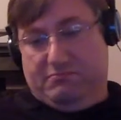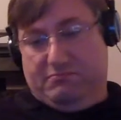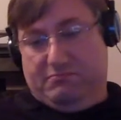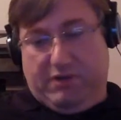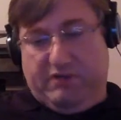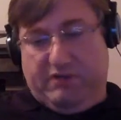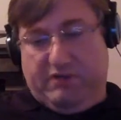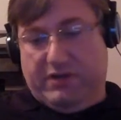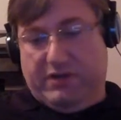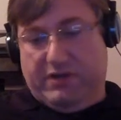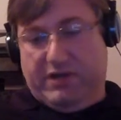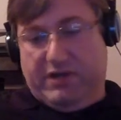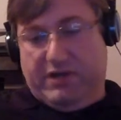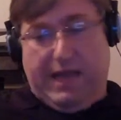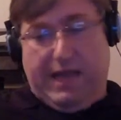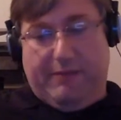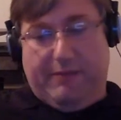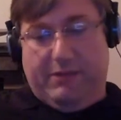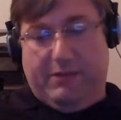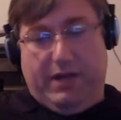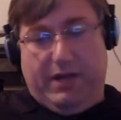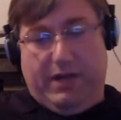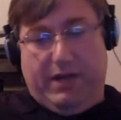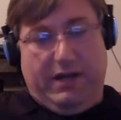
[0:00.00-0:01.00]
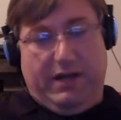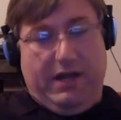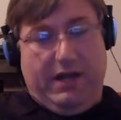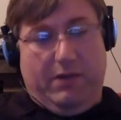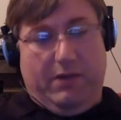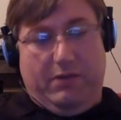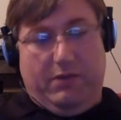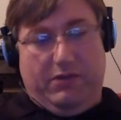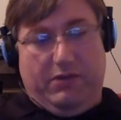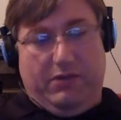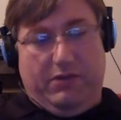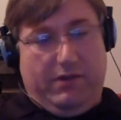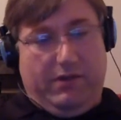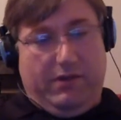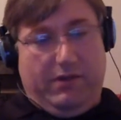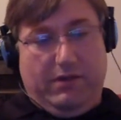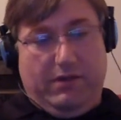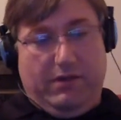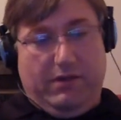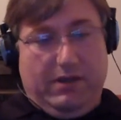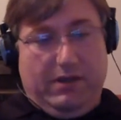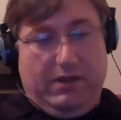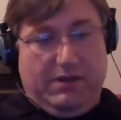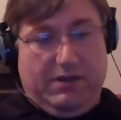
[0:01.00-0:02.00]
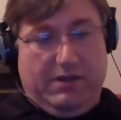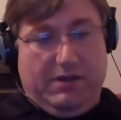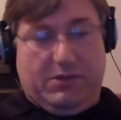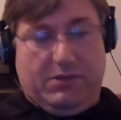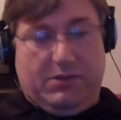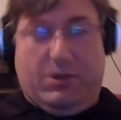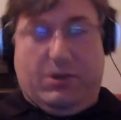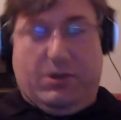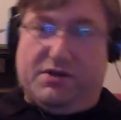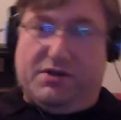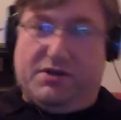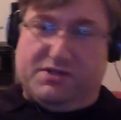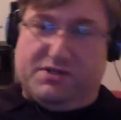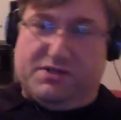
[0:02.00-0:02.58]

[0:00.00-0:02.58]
perfectly happy right now with so long as